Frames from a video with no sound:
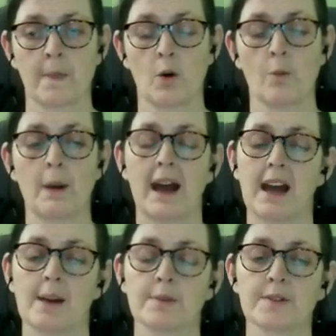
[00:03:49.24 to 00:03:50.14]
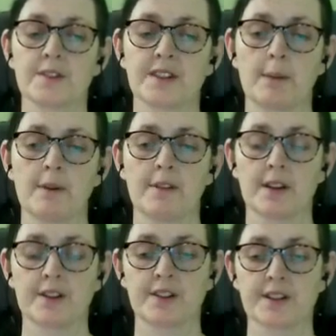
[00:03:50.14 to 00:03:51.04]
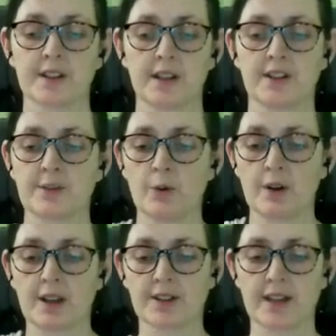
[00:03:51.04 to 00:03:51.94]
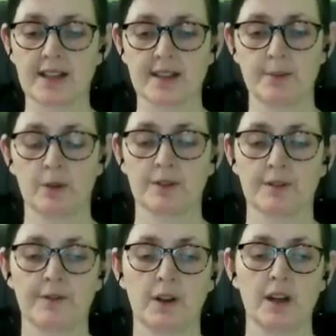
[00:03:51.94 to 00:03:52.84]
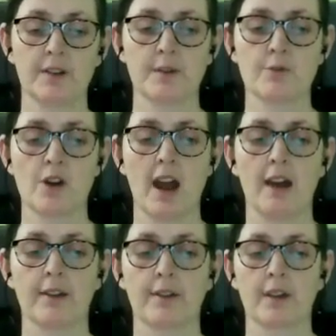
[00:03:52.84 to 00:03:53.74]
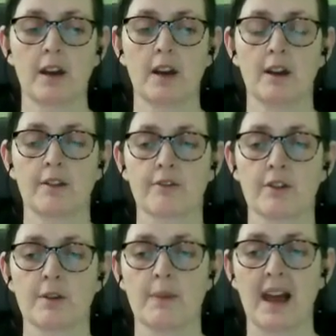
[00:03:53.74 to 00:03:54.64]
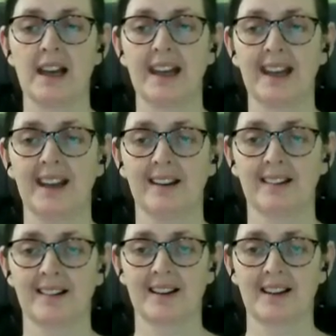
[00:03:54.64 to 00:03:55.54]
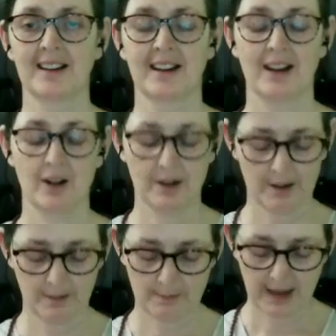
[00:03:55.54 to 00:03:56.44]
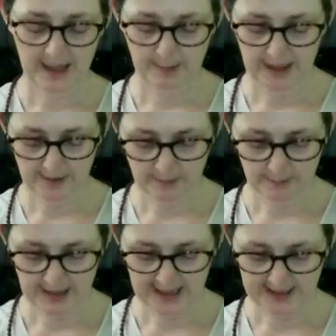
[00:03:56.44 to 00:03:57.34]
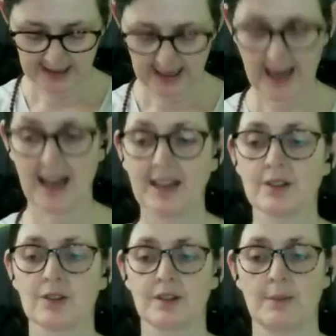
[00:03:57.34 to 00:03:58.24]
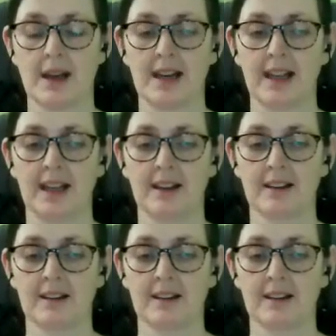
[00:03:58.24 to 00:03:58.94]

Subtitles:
Or perhaps for some of us, it's more accessible to follow the breath through the belly, and maybe even placing a hand on the belly.